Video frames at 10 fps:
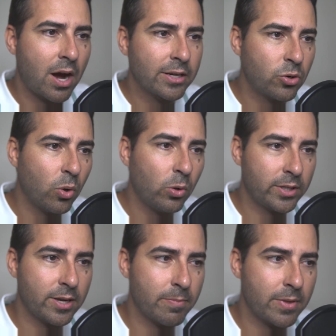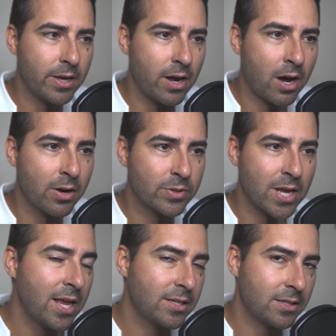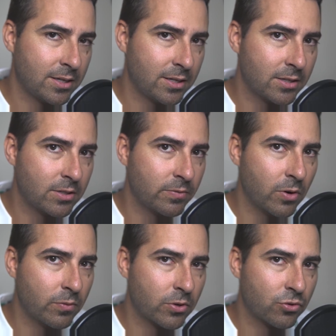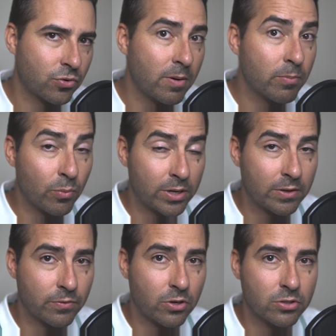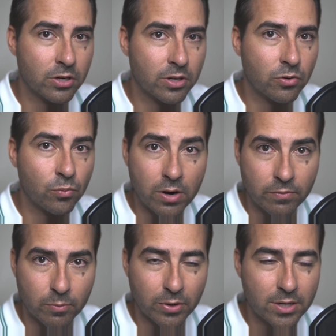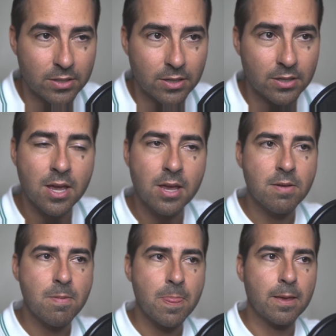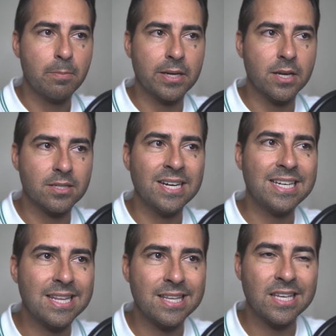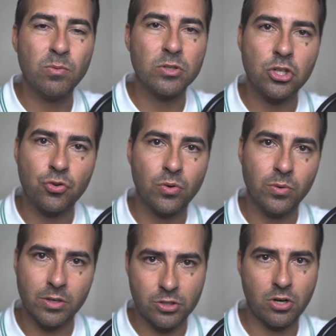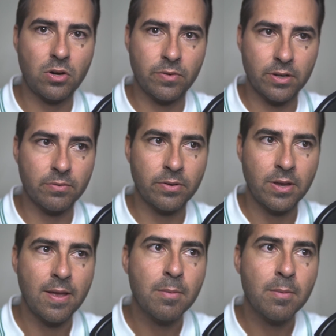I told him that I was hesitant to vote for Trump when he first started to run for president because I didn't think he was a true conservative.